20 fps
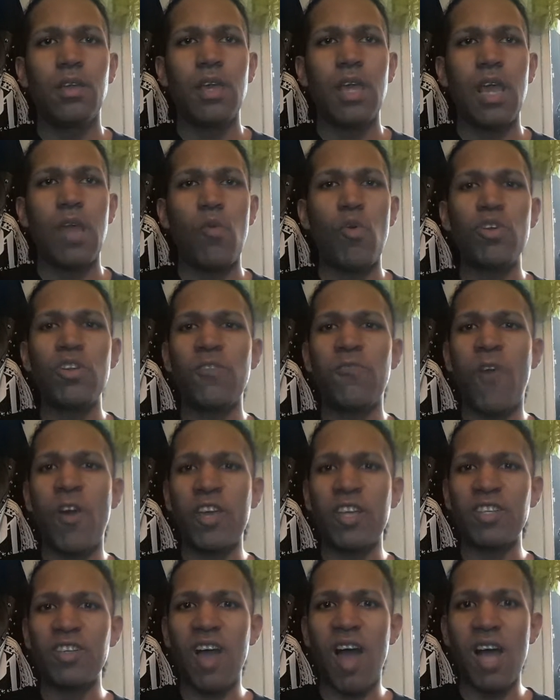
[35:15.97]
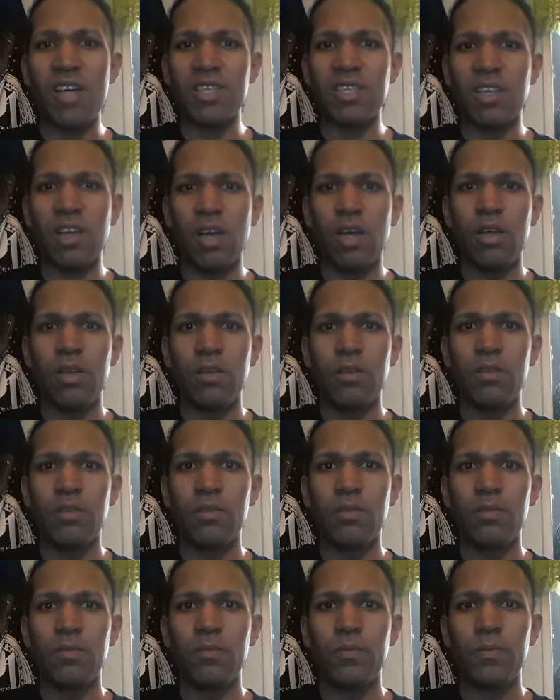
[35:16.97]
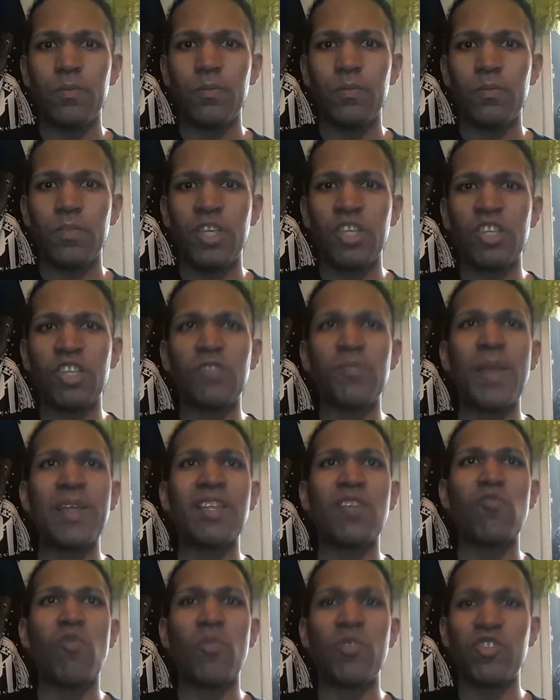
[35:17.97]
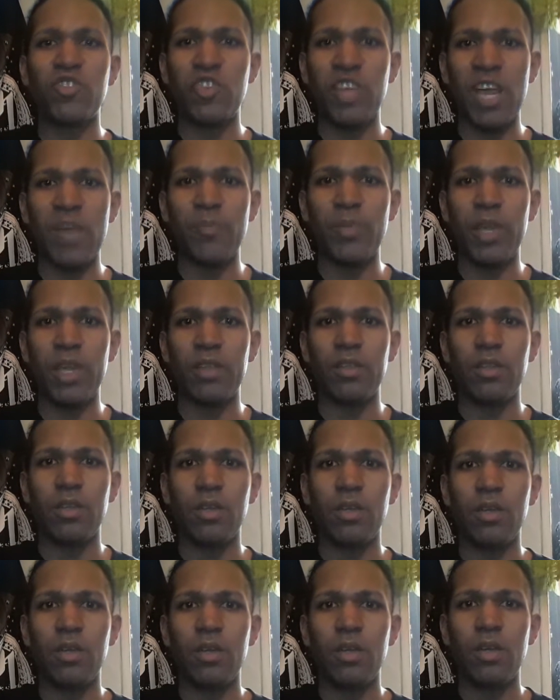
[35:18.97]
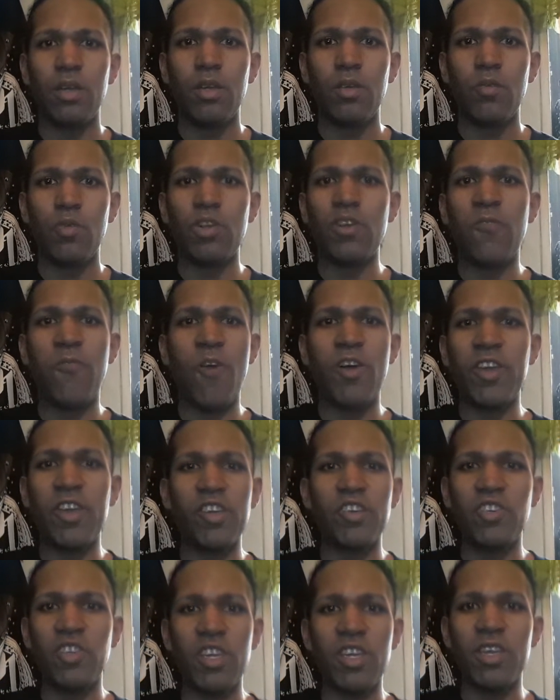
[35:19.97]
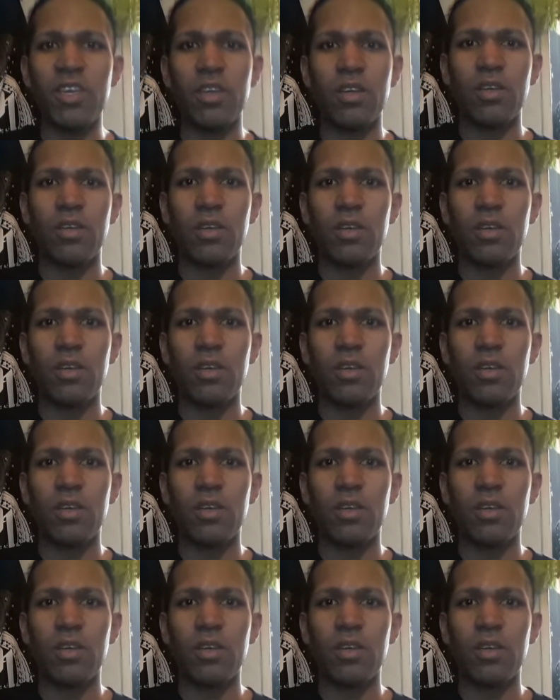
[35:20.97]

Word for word: And where the fuck is Asuka? She's a SmackDown Women's Champion. Where the fuck is she?